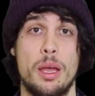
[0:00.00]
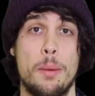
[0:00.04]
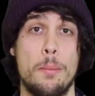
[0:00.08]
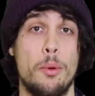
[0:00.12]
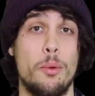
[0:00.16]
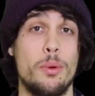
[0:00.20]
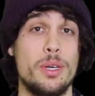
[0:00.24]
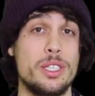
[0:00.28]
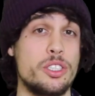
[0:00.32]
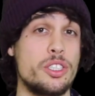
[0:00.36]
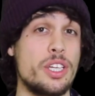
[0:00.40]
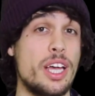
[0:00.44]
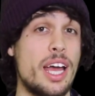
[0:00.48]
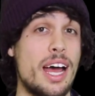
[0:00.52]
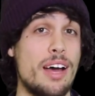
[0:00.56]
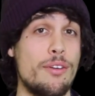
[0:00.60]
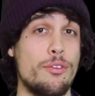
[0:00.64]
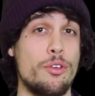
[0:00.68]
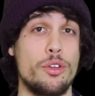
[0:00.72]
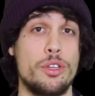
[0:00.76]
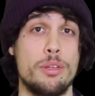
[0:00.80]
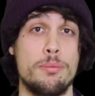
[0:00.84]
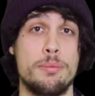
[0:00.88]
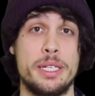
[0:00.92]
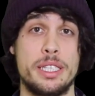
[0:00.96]
But once you have
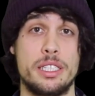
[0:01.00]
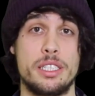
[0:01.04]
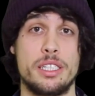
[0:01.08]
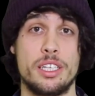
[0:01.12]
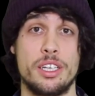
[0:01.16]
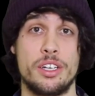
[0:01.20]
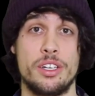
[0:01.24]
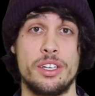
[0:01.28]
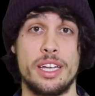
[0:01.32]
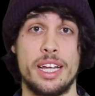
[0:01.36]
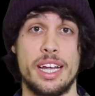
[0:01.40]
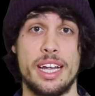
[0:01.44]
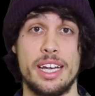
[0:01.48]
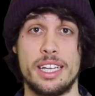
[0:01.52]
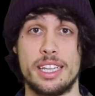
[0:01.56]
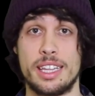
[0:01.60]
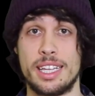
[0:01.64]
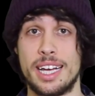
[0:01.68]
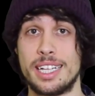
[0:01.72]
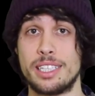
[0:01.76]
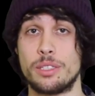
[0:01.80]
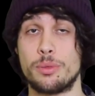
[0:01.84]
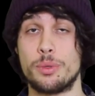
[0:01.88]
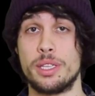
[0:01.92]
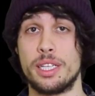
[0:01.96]
all the bits that you need,
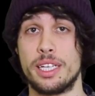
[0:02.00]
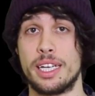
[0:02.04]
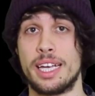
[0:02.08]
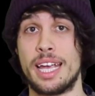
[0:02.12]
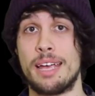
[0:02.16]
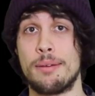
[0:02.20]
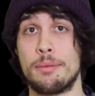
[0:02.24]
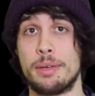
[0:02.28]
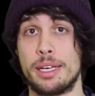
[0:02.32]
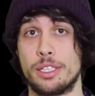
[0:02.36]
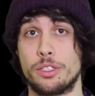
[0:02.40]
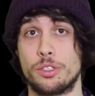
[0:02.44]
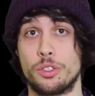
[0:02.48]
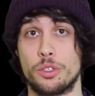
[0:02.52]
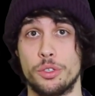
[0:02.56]
that's when the game gets